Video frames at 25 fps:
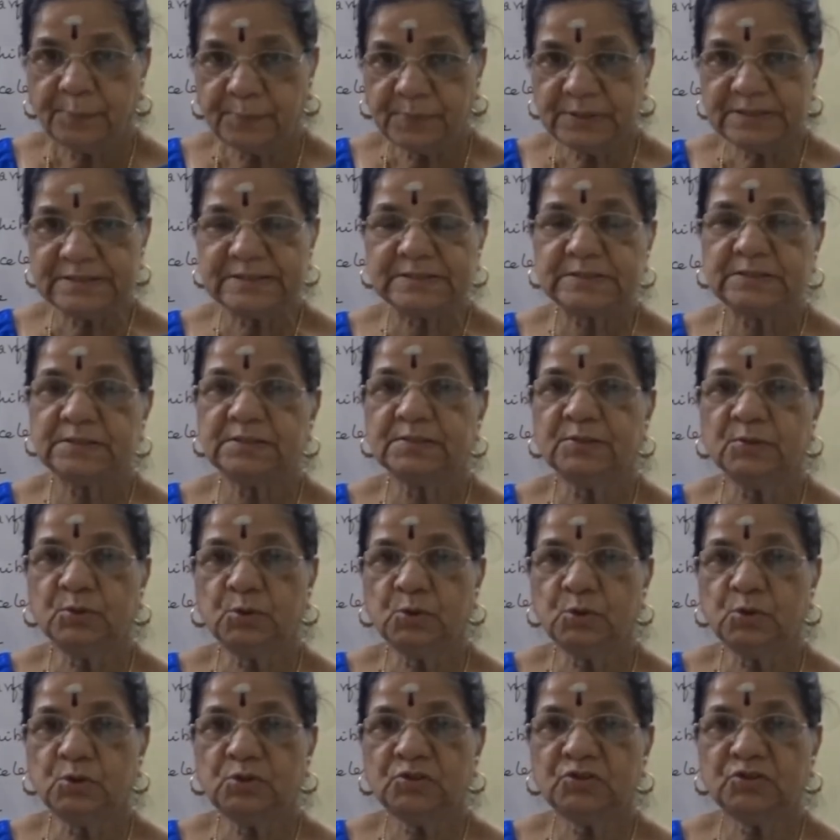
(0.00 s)
person
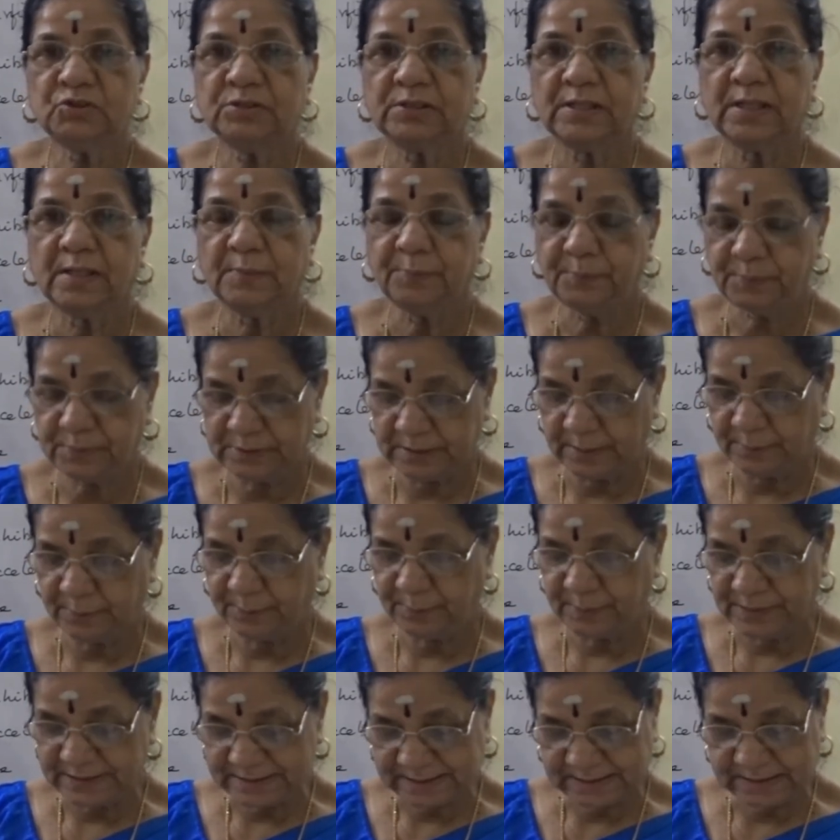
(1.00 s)
grows, a
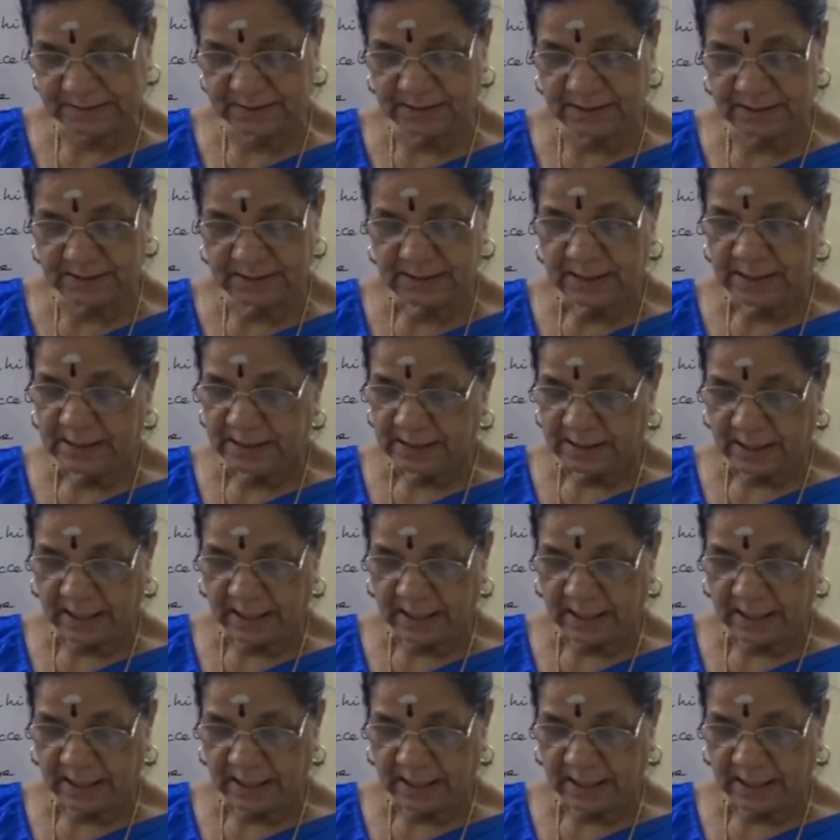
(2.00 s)
personal